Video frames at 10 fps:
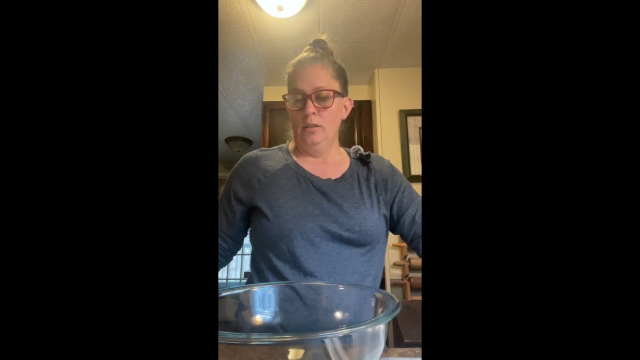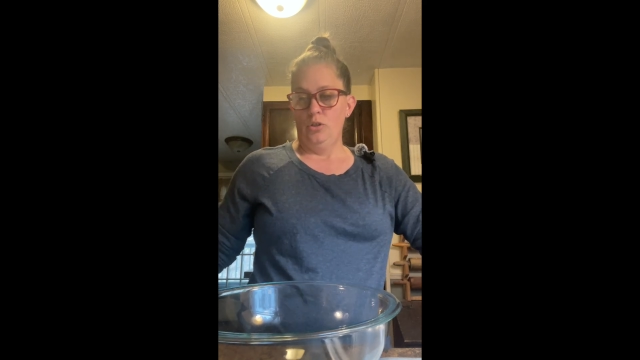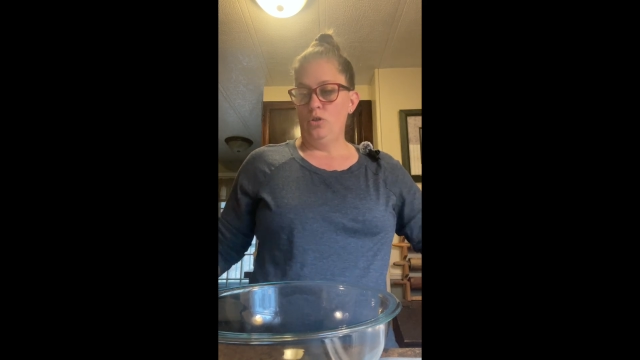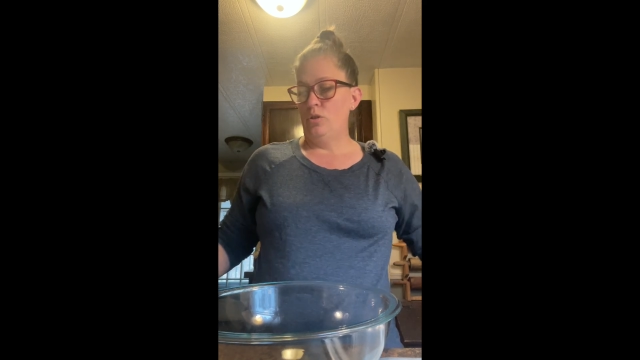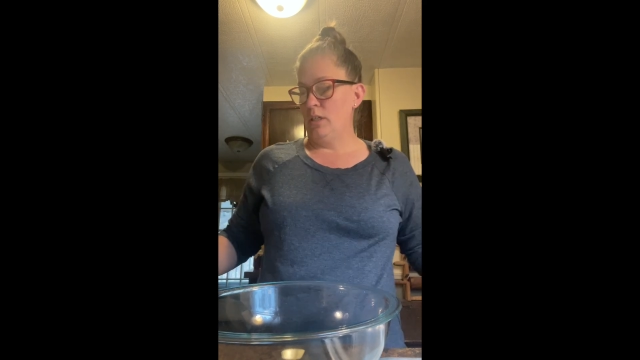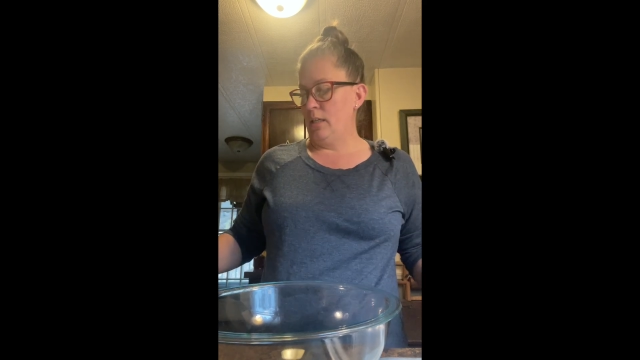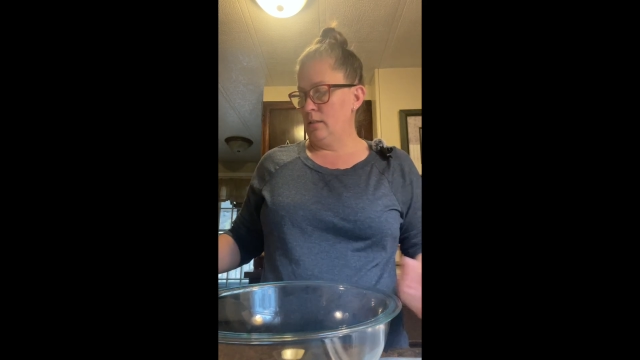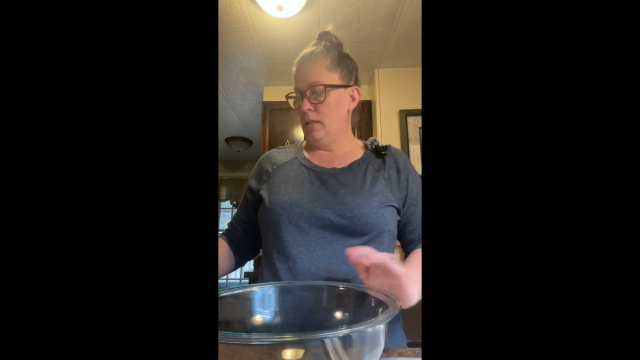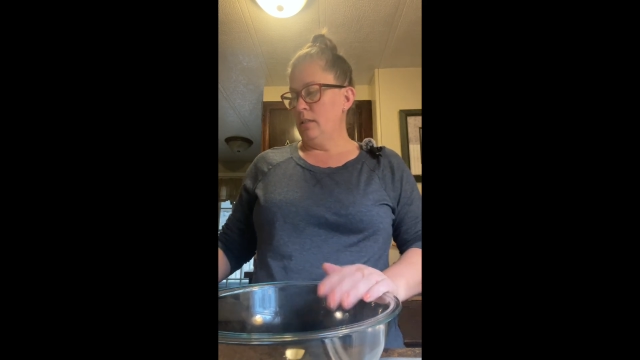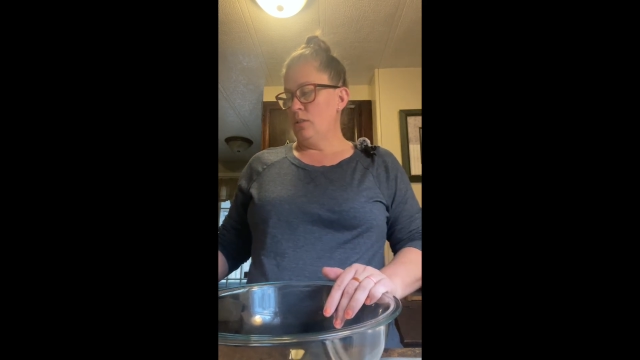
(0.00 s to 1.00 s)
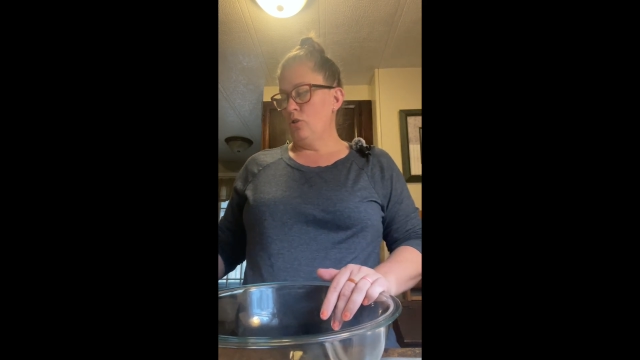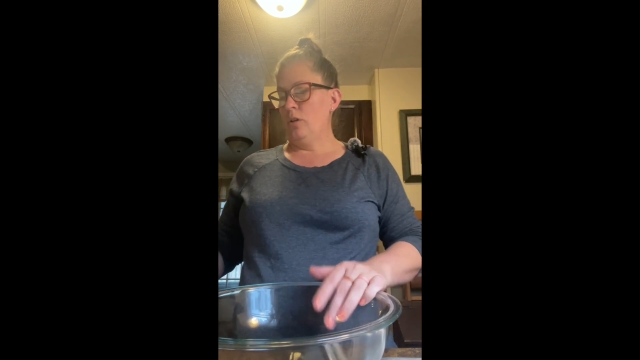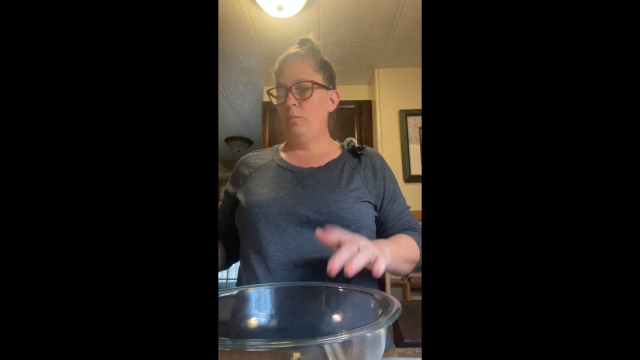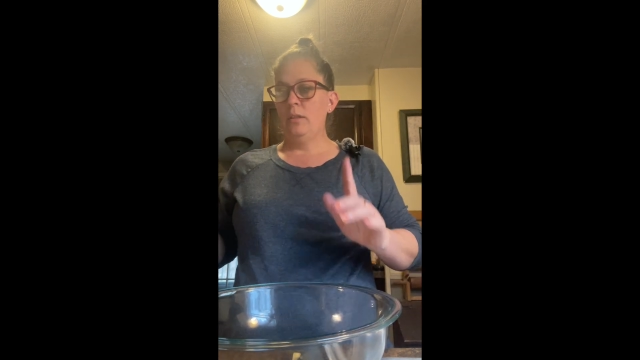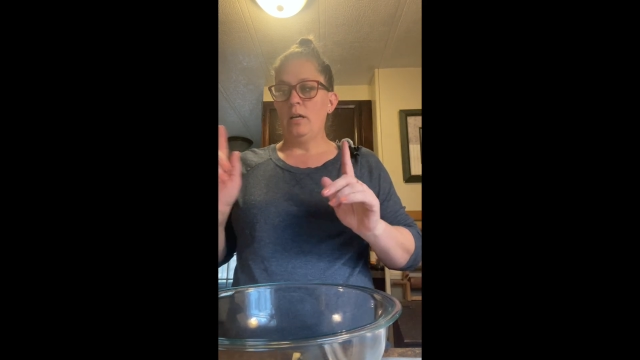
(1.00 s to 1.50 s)
So to get
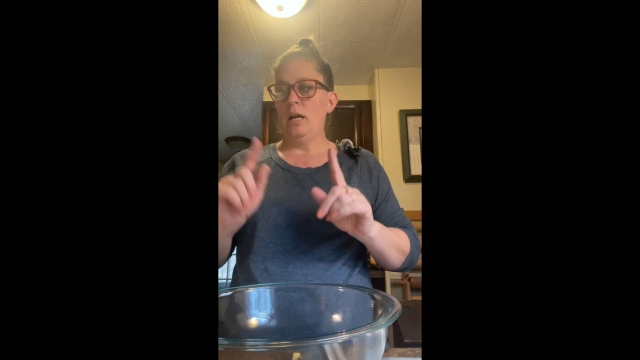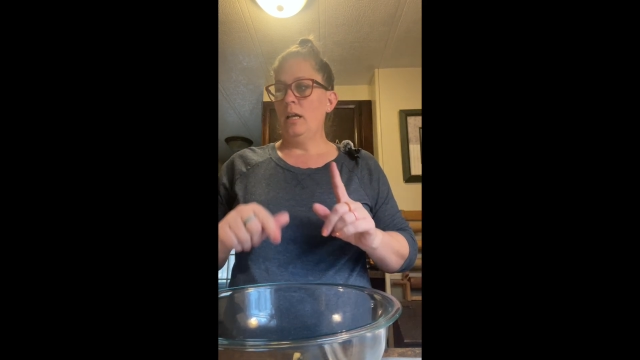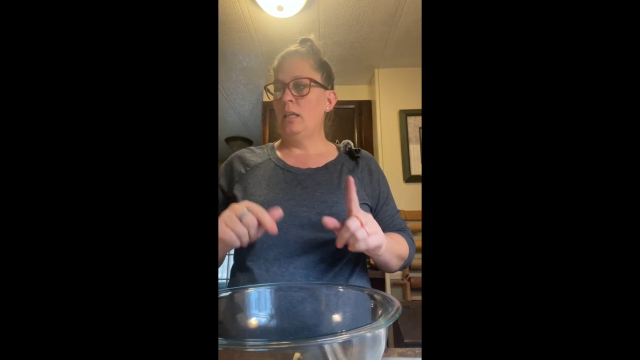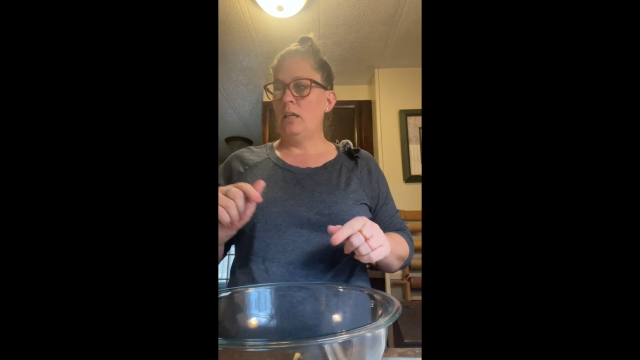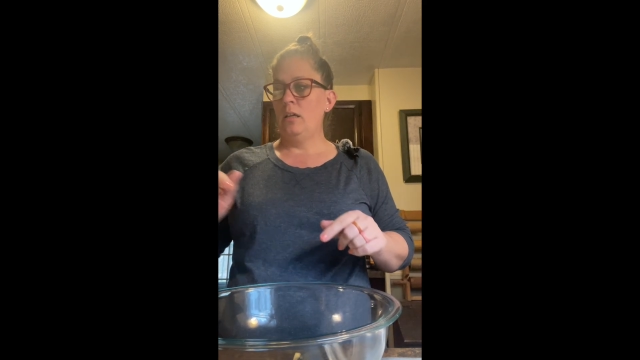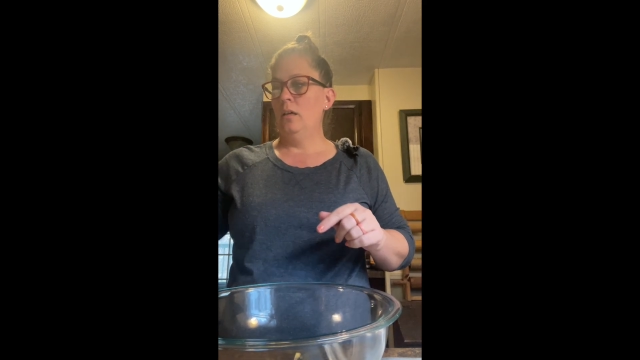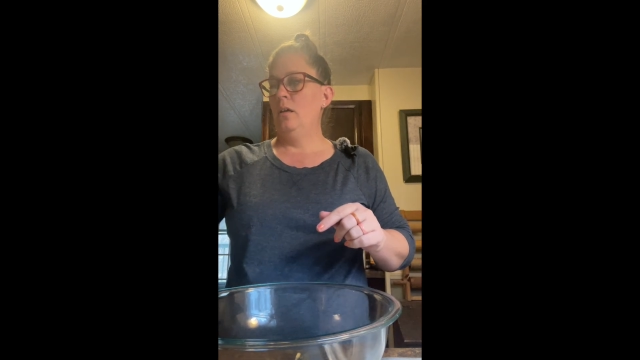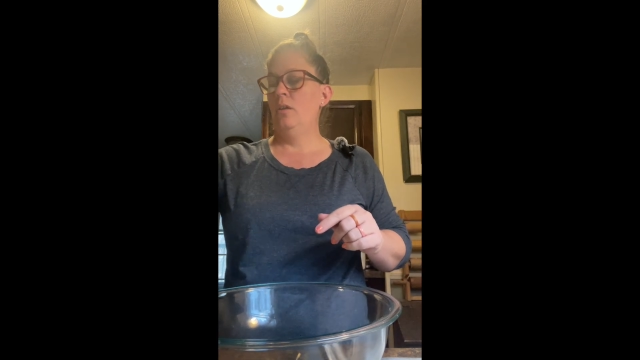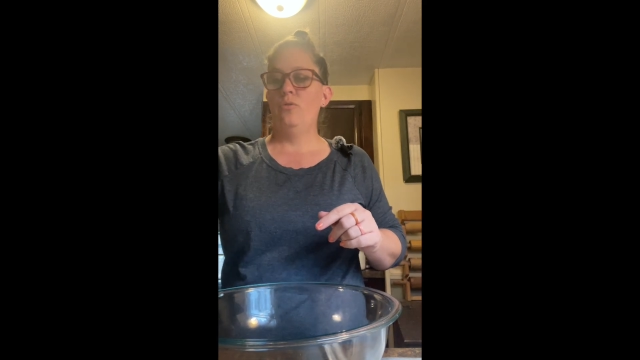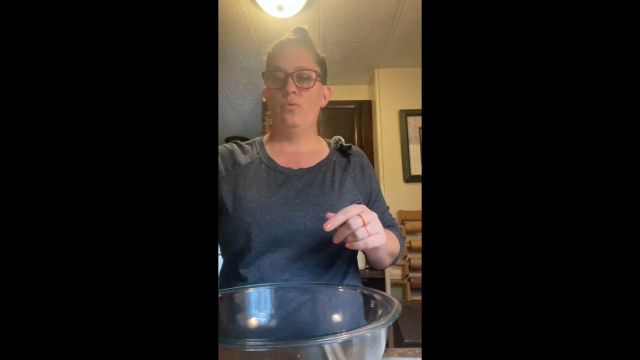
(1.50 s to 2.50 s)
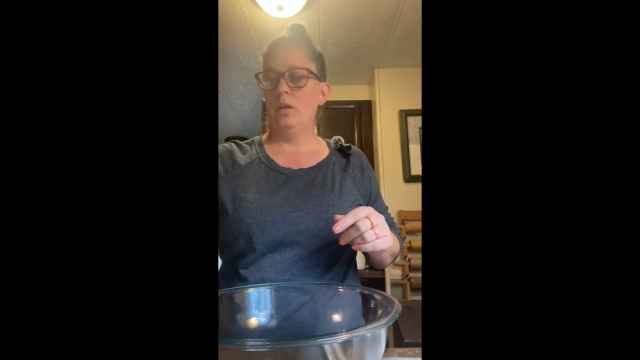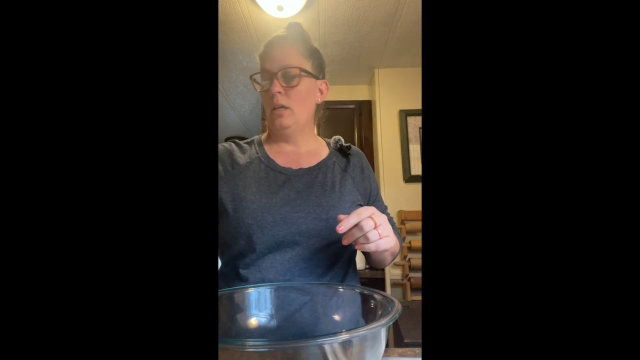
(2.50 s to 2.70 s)
started with, I need 3